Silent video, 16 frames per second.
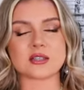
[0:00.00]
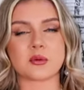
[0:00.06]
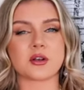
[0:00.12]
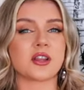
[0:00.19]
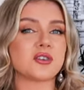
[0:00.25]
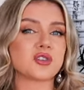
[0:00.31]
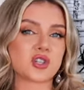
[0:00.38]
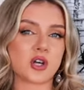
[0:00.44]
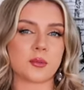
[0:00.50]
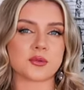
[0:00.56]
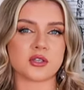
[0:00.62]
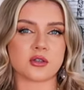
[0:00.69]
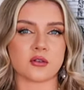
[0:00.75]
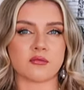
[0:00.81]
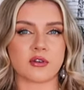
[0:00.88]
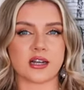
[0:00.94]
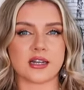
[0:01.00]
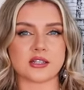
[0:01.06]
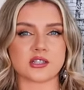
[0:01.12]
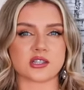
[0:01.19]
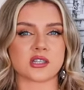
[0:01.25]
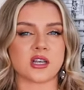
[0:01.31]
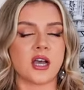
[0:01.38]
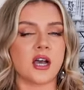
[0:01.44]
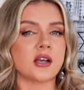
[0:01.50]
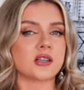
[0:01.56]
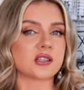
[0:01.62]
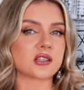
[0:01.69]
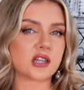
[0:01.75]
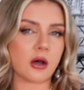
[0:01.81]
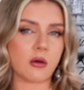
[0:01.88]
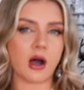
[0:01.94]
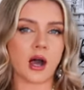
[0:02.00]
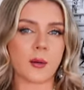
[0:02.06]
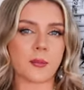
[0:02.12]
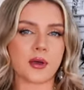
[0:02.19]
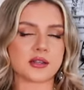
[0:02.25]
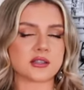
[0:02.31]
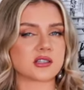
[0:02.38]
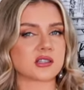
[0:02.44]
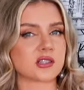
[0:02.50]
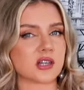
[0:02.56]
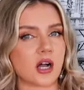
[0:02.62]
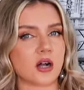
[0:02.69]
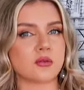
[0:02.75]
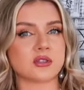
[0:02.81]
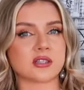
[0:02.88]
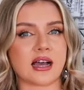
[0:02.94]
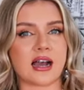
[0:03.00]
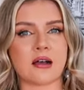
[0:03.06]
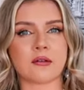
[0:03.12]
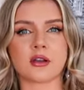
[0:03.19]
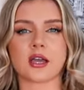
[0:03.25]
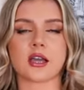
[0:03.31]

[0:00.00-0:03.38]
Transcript: It's one of those tops you can really just style up and style down.